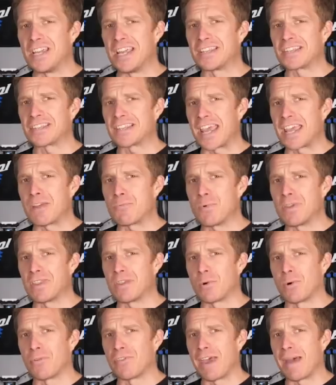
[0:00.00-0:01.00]
need to take
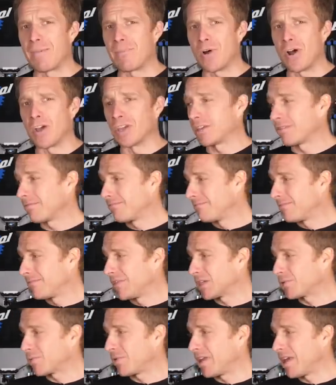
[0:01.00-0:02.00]
with you on that bike.
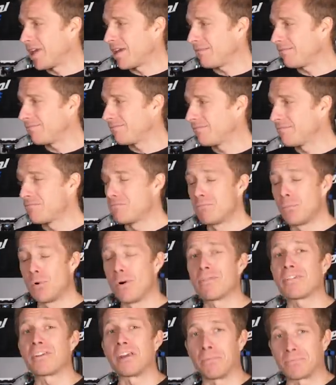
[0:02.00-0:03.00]
This one here,
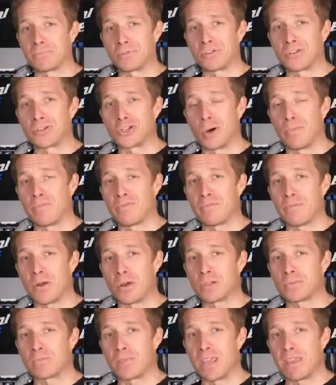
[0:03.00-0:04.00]
more than up to the job for
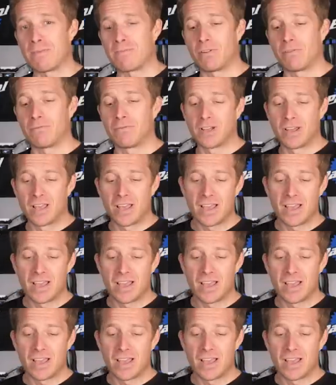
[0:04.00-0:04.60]
most people.